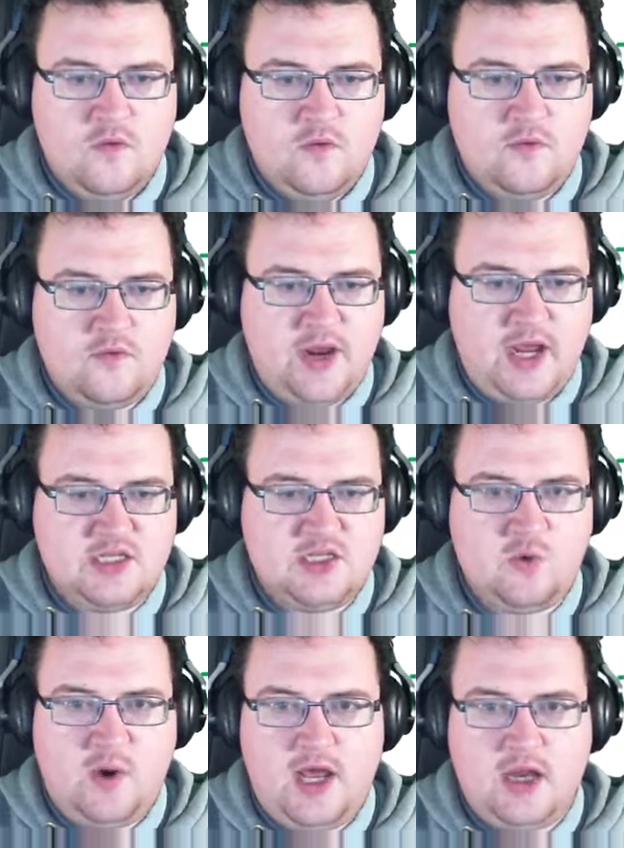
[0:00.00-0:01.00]
3x
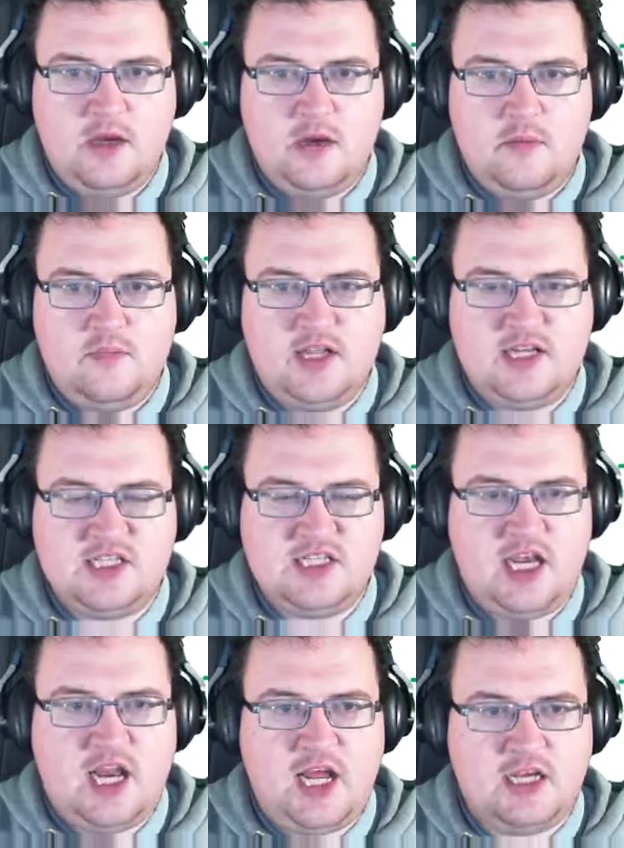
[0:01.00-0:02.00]
squared plus
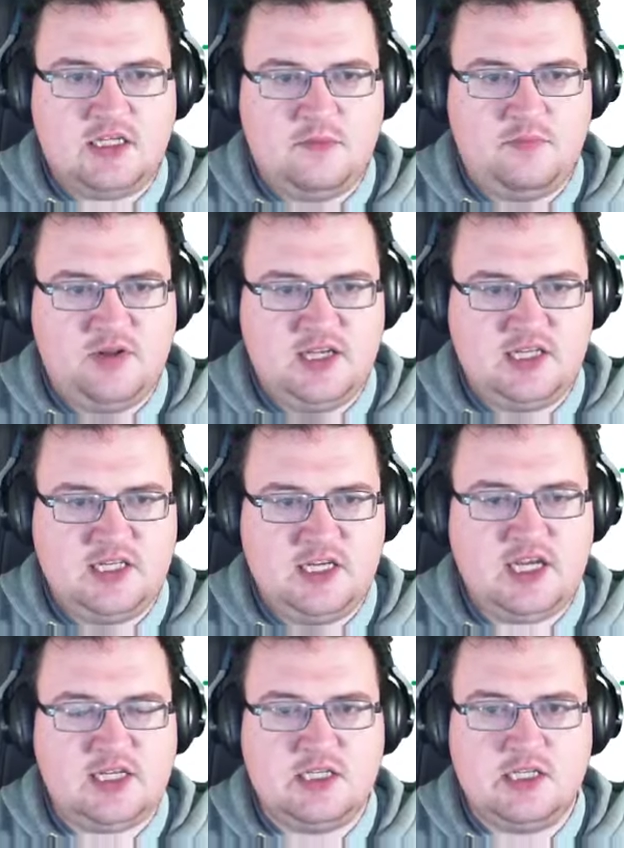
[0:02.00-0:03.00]
10x plus
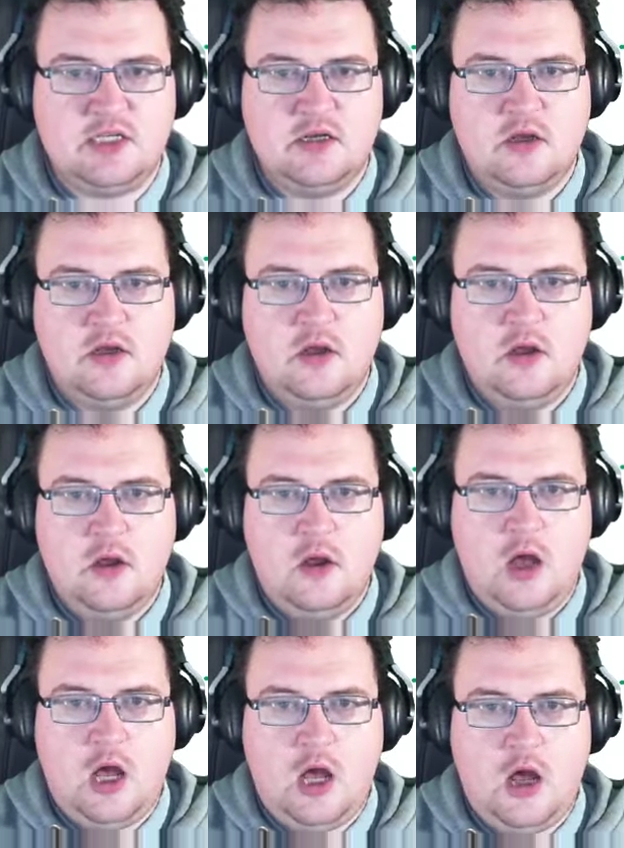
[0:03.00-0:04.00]
6.
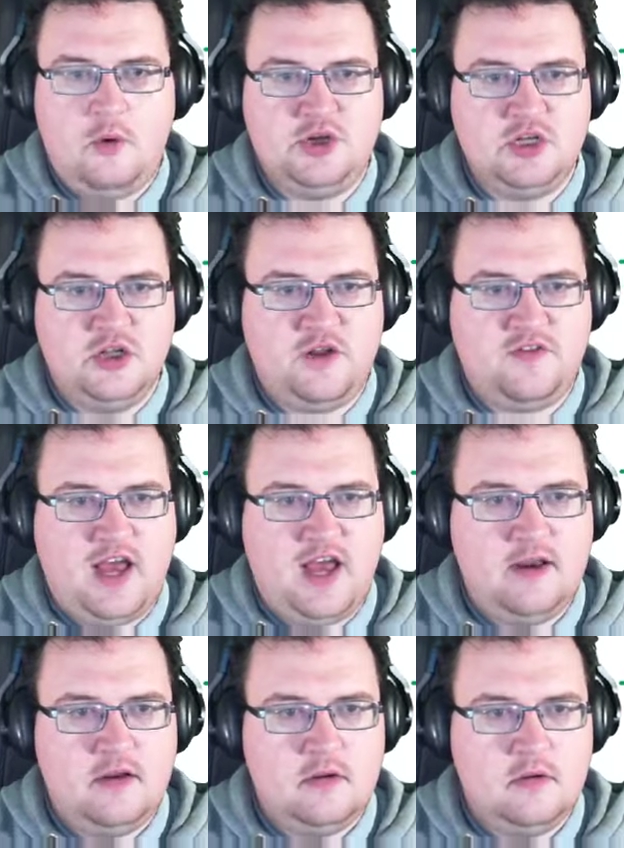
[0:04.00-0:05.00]
Oh, would you look at that?